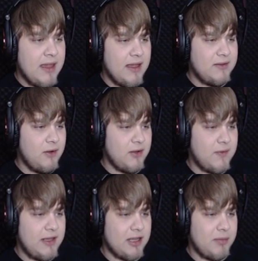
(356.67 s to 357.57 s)
As long as
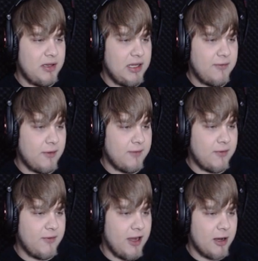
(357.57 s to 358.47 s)
they let me live on
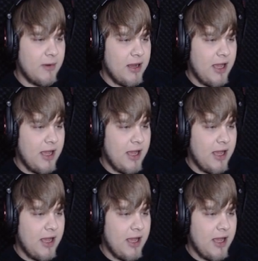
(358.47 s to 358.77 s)
this farm,